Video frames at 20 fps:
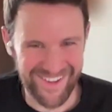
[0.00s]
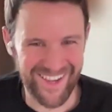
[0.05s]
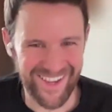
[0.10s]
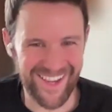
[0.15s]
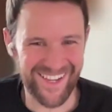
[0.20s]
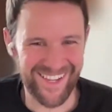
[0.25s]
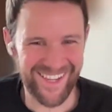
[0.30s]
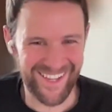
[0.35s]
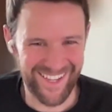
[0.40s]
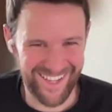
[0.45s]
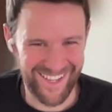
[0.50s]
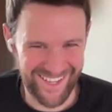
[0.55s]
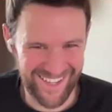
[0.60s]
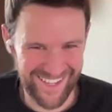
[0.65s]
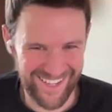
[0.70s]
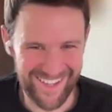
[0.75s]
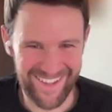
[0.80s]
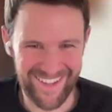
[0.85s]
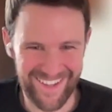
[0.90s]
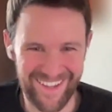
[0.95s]
However,
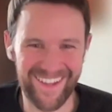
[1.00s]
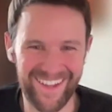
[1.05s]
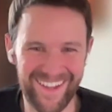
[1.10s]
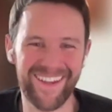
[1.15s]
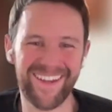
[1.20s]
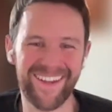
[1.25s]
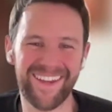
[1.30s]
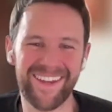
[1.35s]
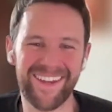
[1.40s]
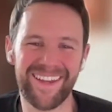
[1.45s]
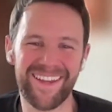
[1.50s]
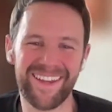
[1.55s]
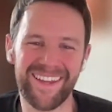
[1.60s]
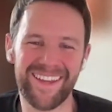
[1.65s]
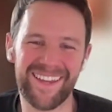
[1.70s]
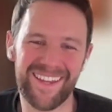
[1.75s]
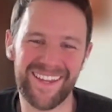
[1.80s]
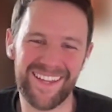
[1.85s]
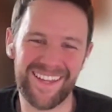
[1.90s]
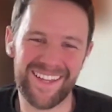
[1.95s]
okay. I think
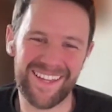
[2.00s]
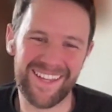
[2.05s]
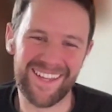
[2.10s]
it's